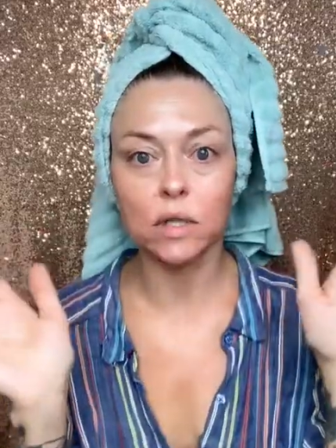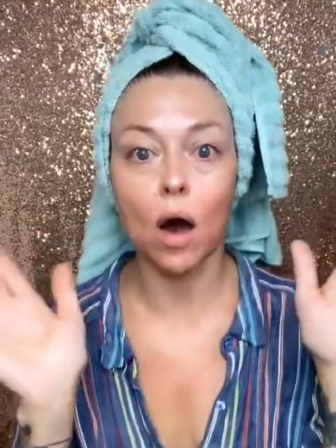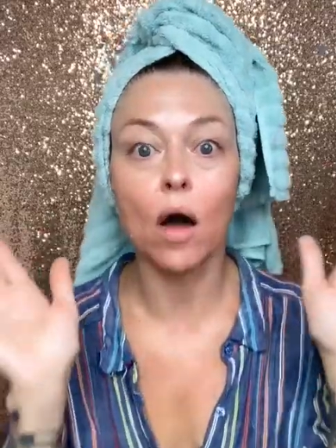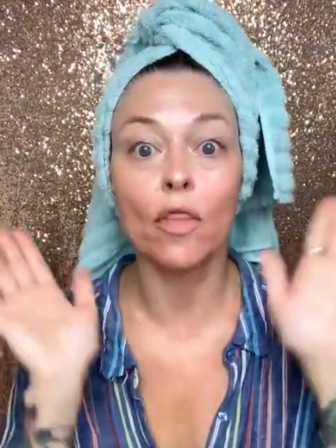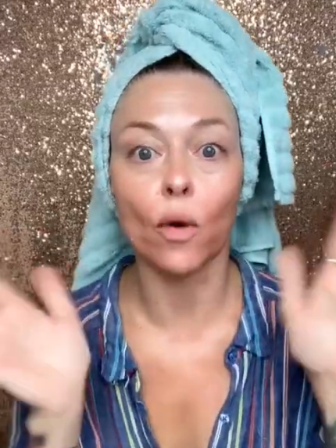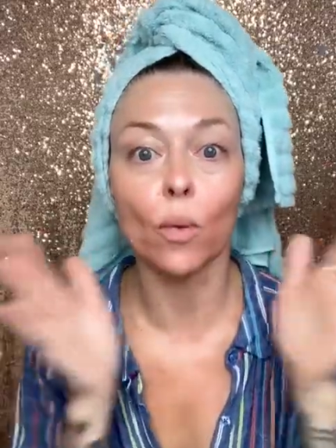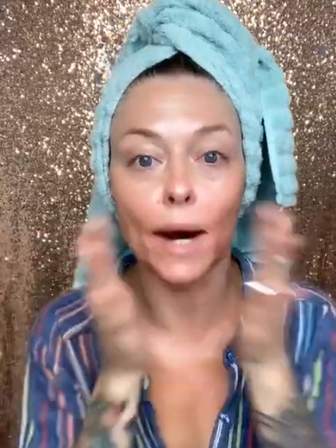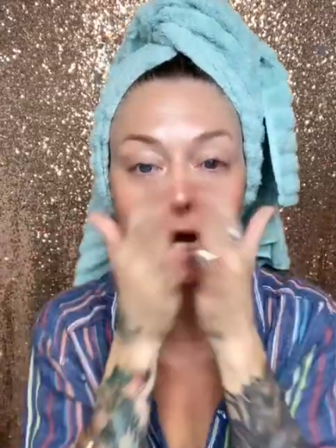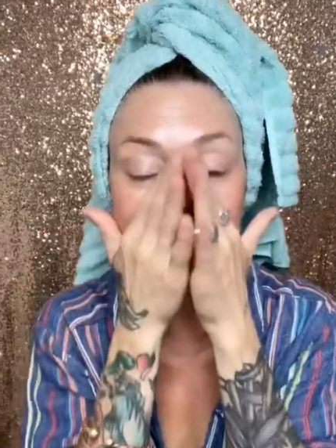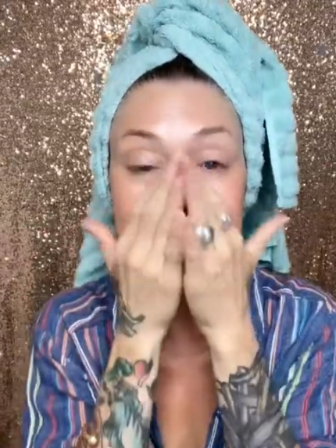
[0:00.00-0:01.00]

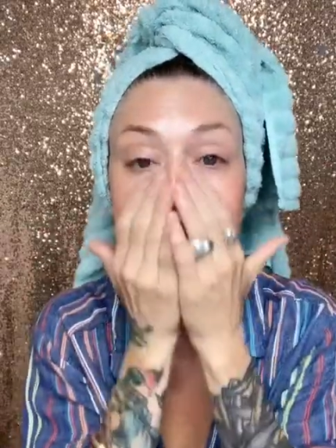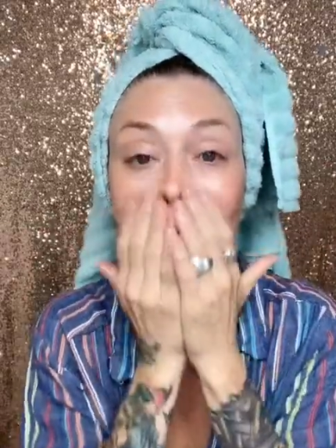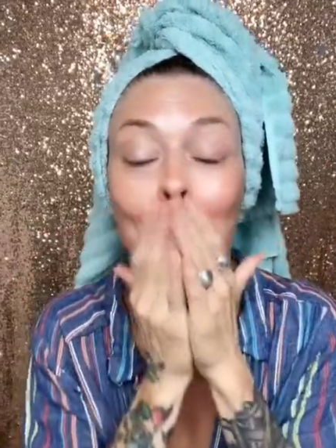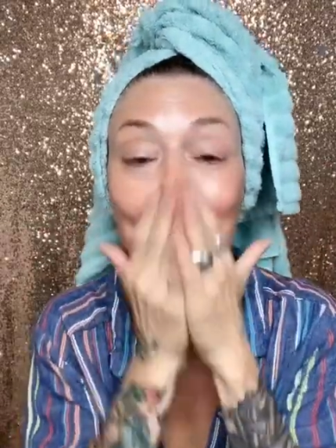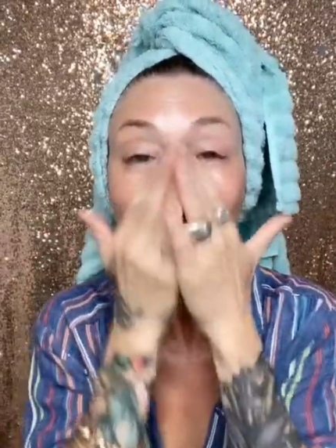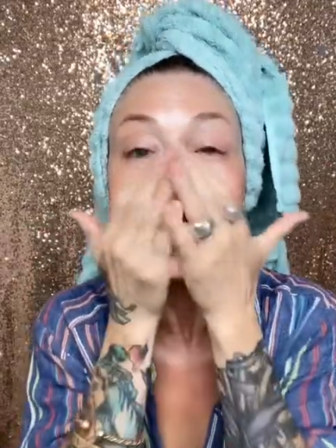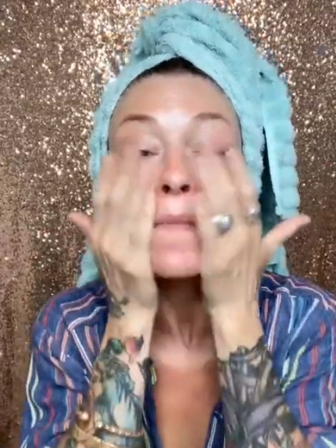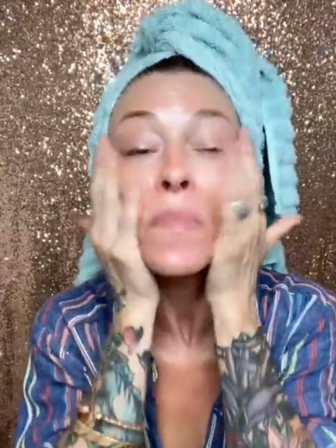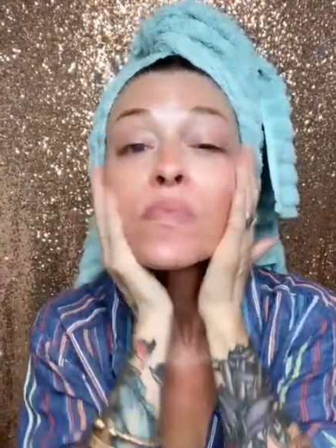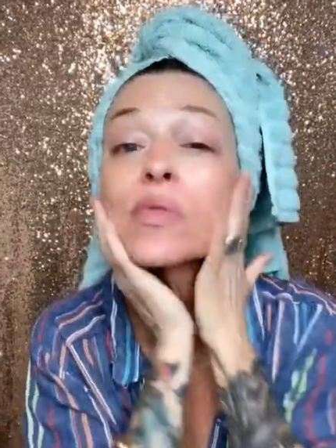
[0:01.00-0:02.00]
rage.
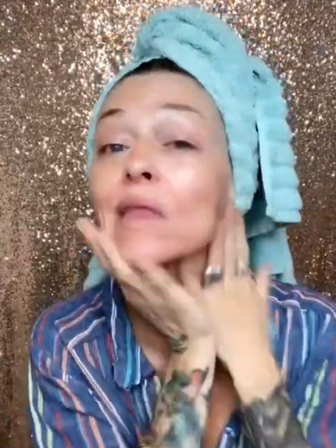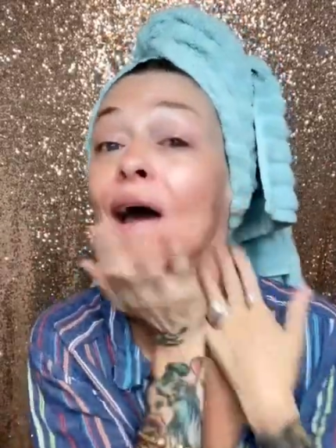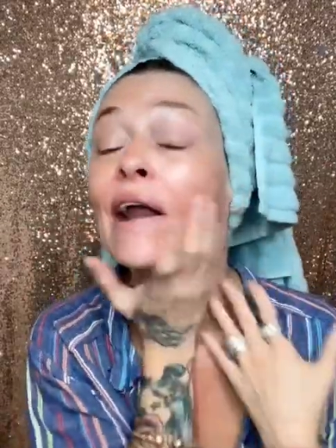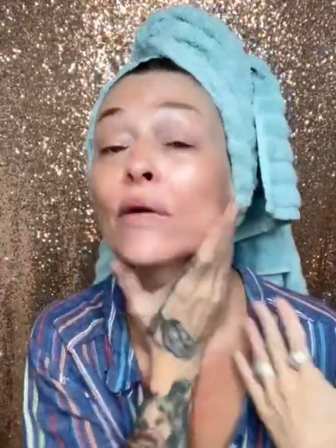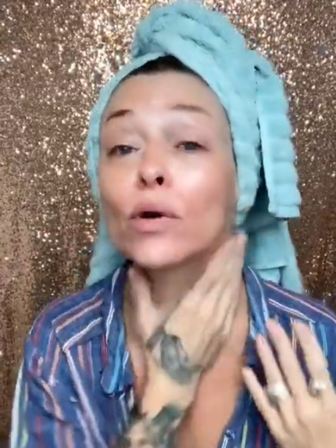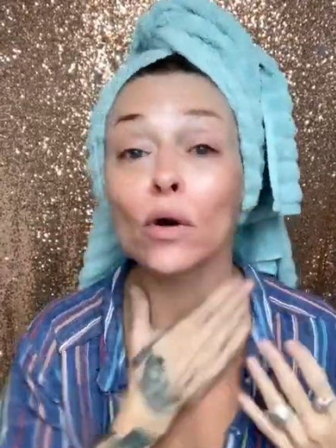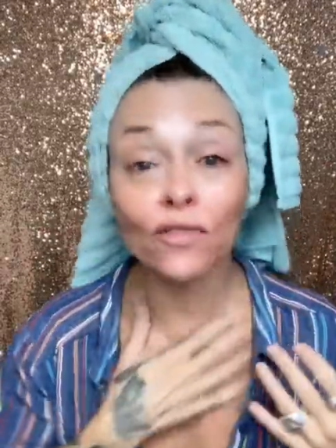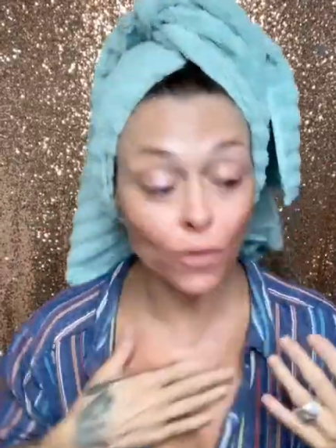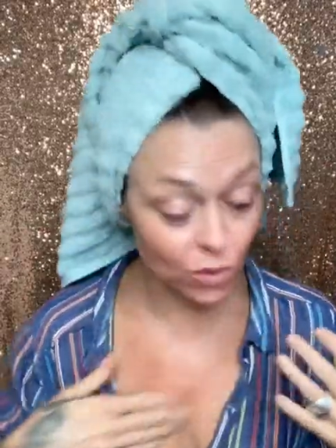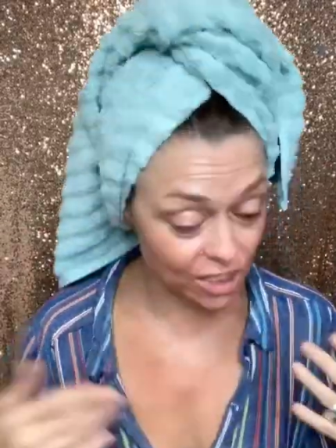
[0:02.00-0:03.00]
I don't know
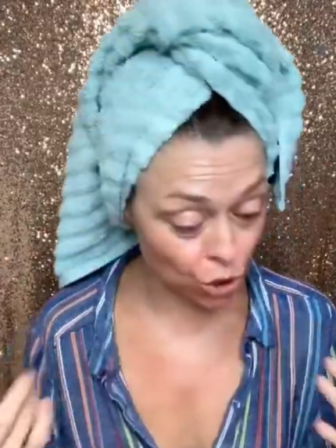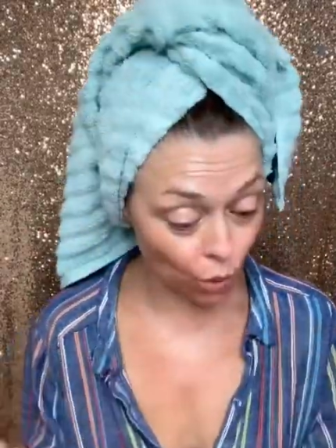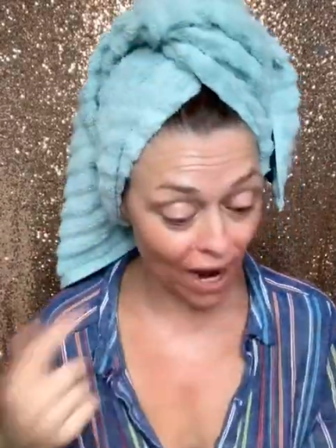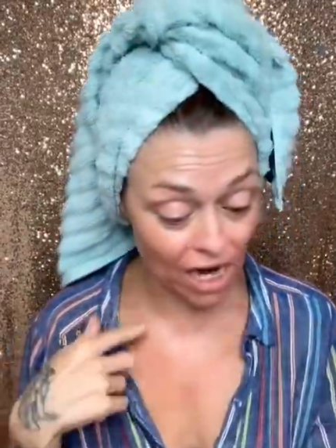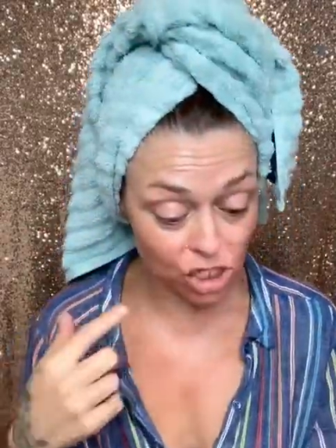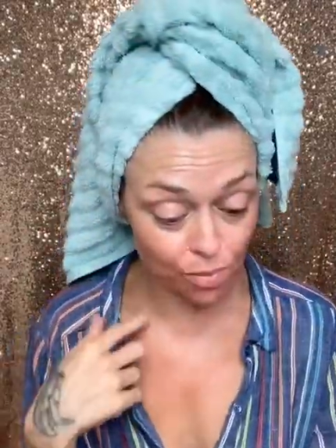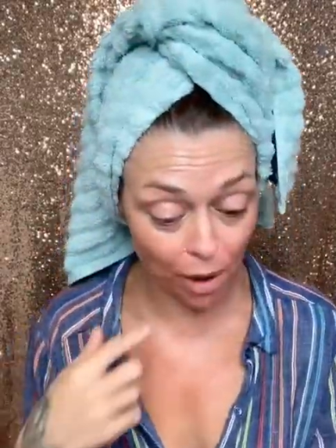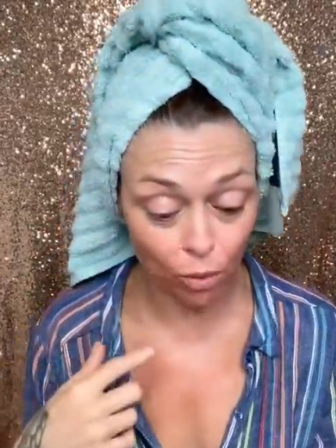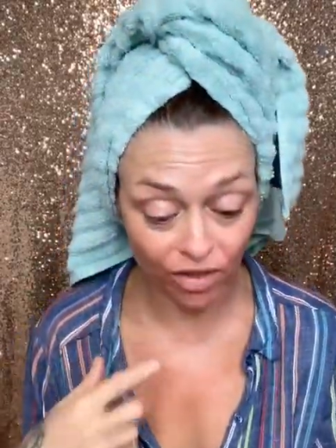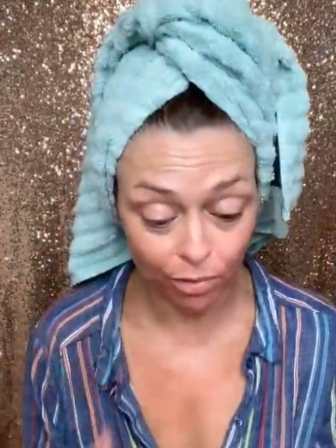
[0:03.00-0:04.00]
if it was the rage,
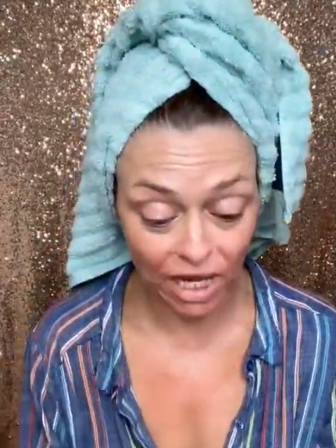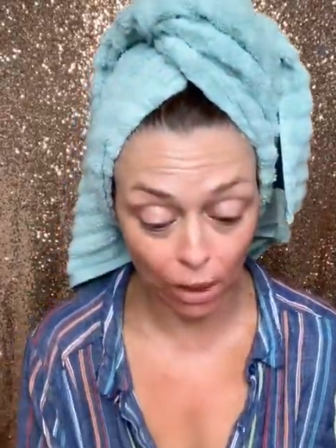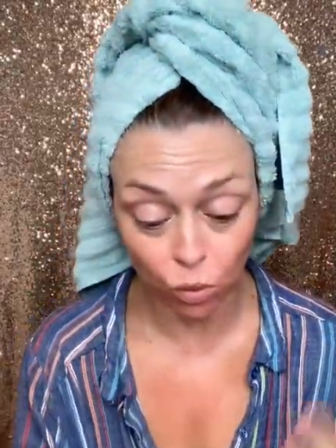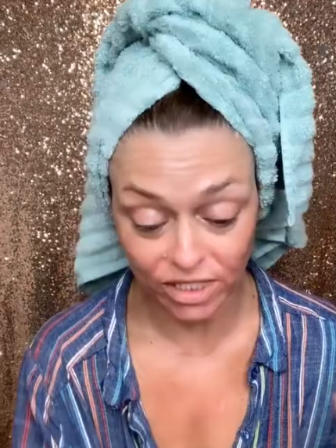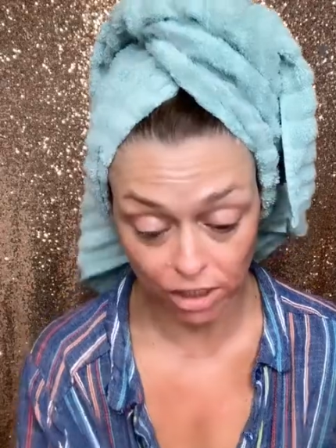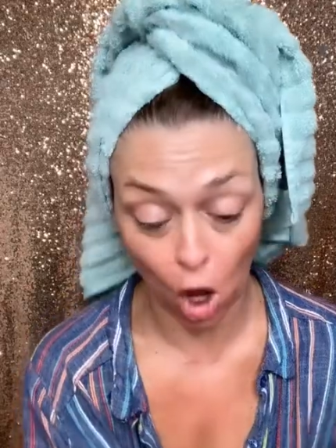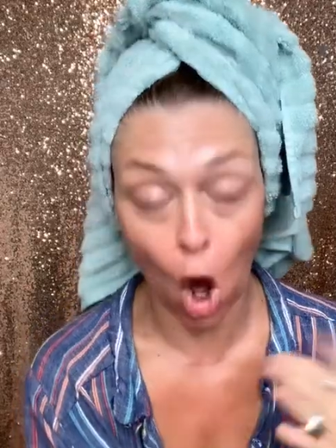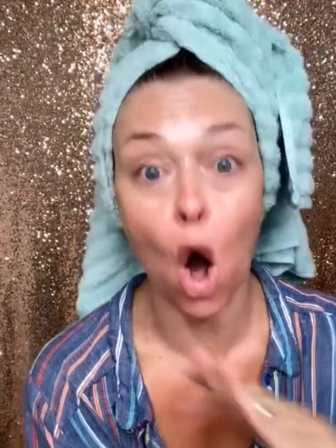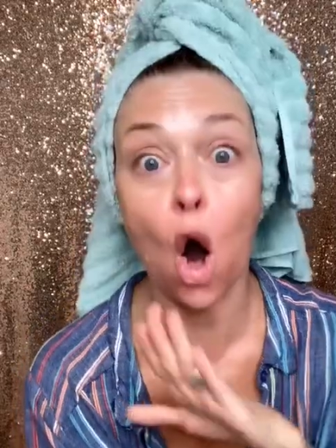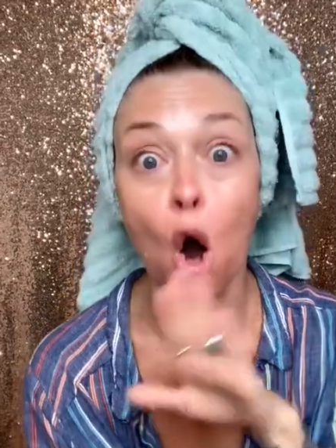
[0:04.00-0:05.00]
but with me it was
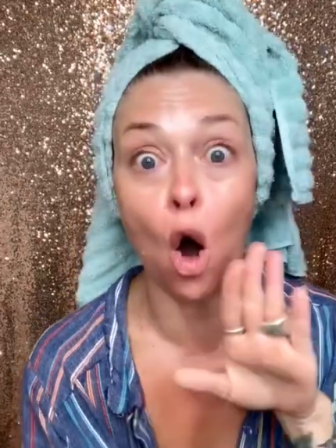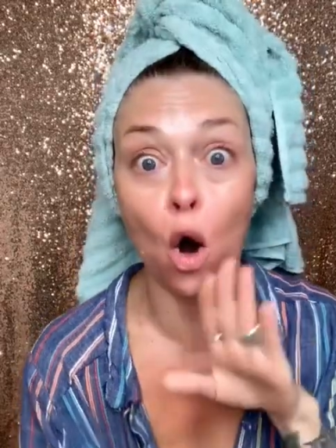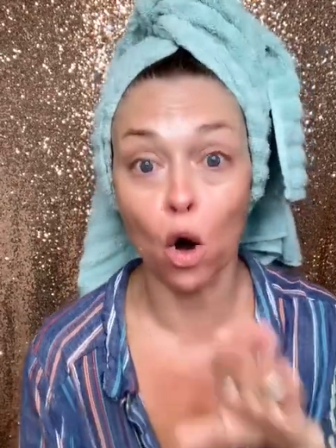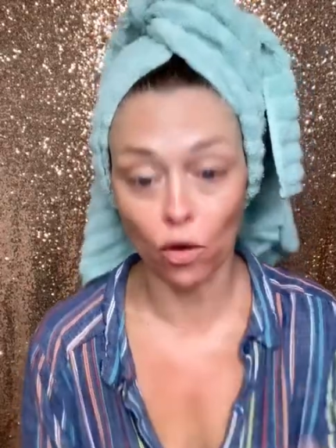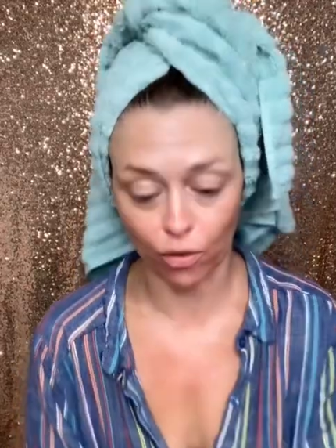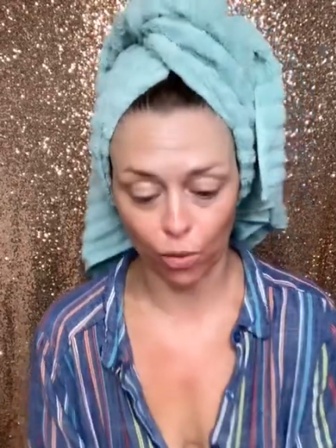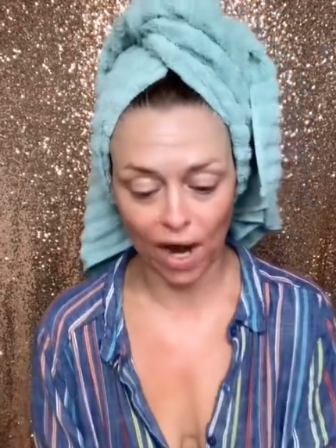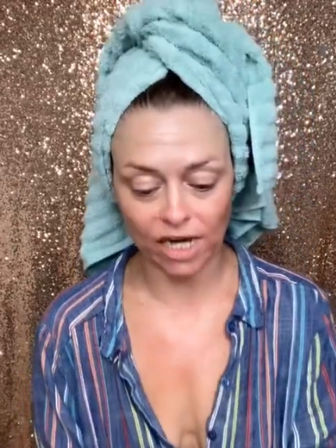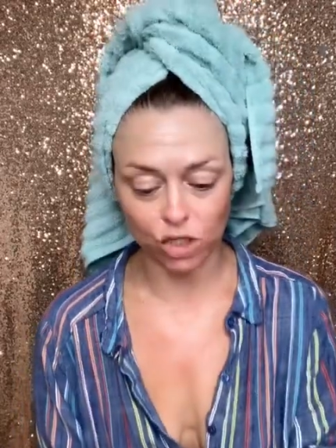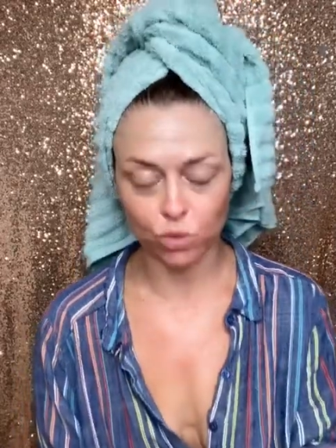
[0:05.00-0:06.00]
all the rage.